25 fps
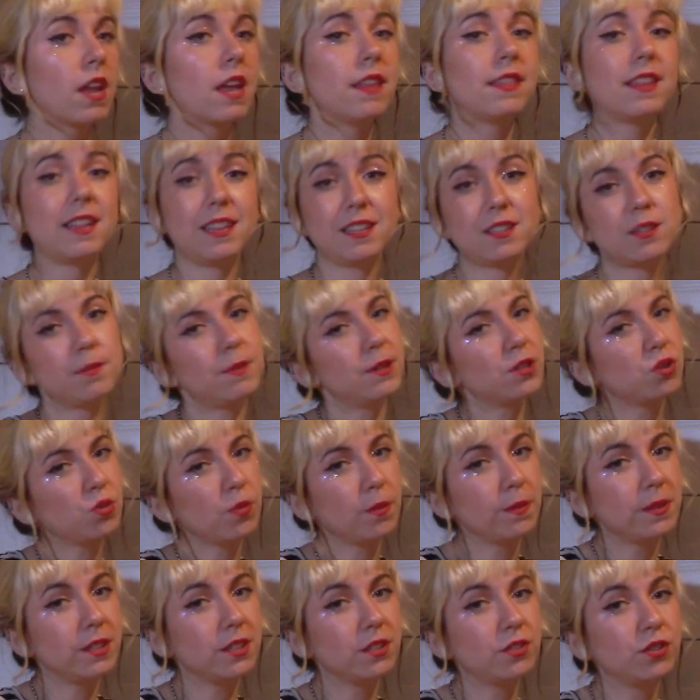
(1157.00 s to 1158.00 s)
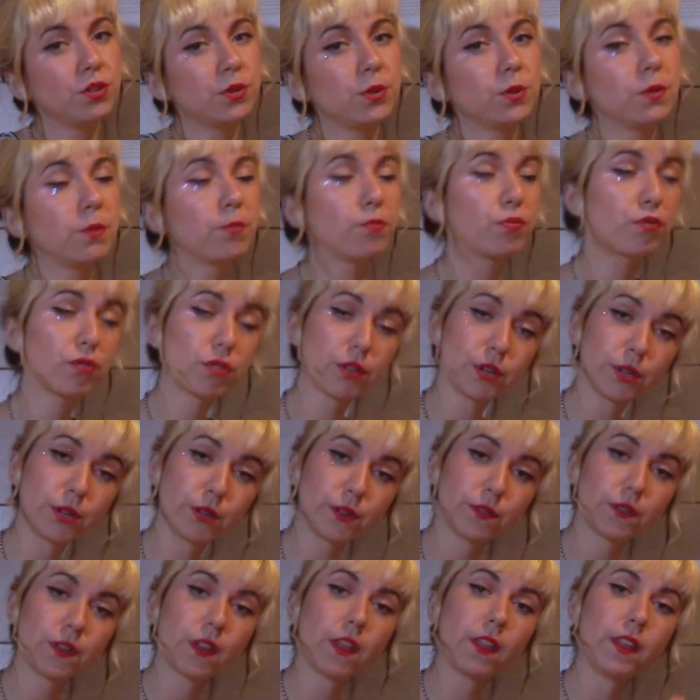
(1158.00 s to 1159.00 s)
They list a bunch of women to
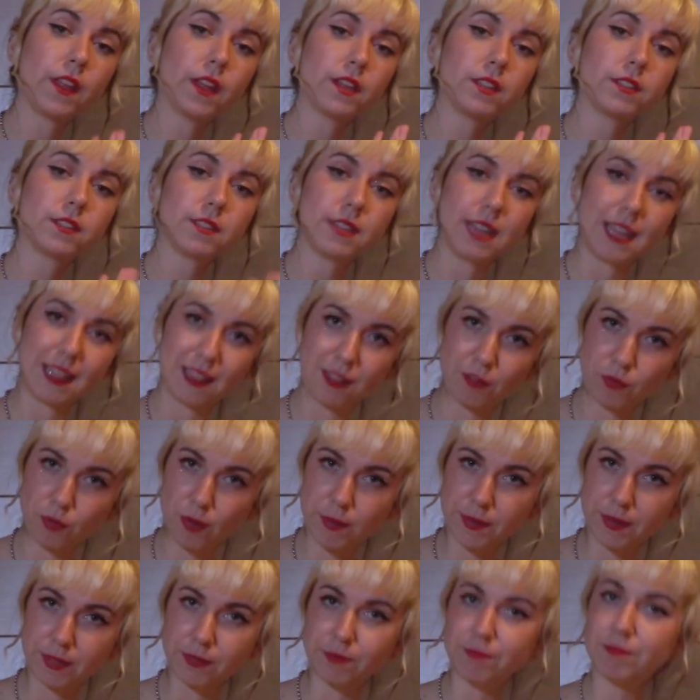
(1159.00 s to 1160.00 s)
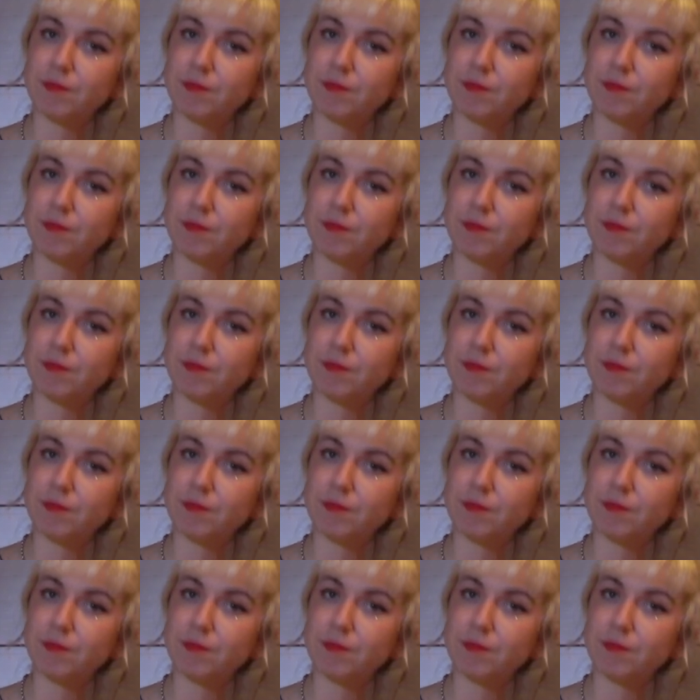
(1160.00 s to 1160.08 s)
prove that they love women,